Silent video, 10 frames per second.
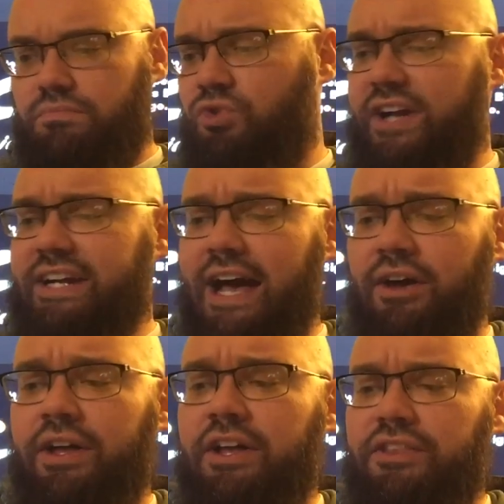Right
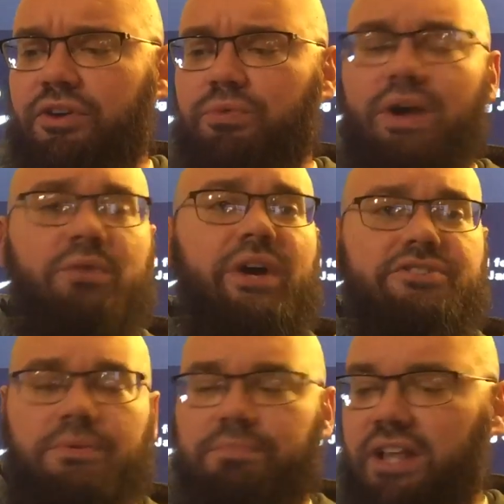now, the Red
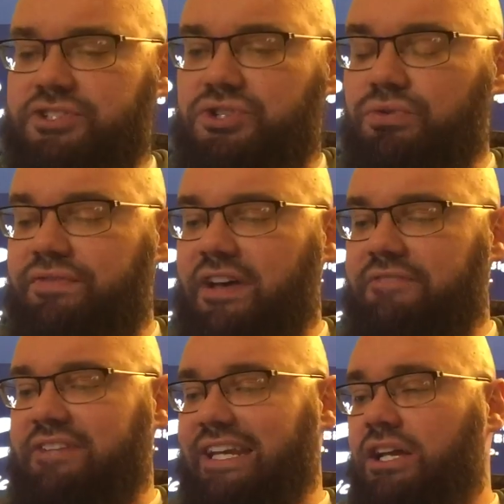Wings are plus
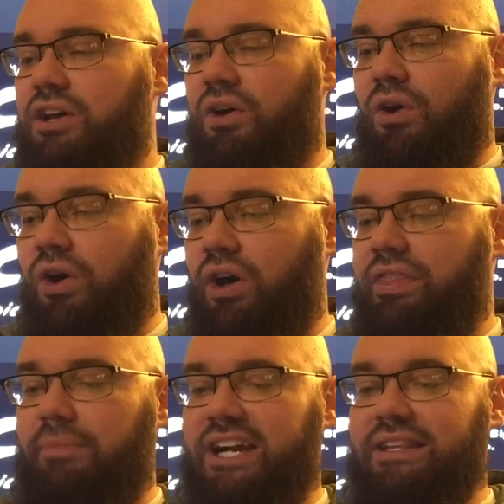250 on
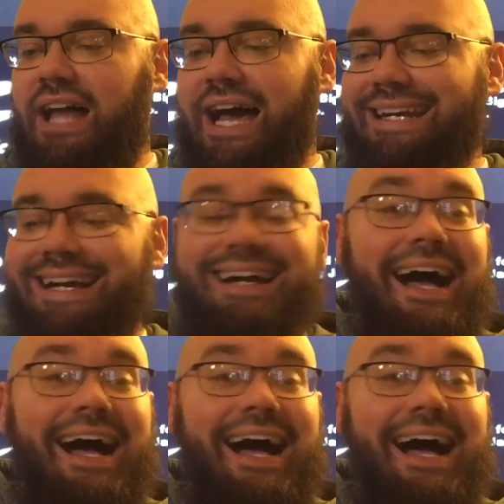the money line.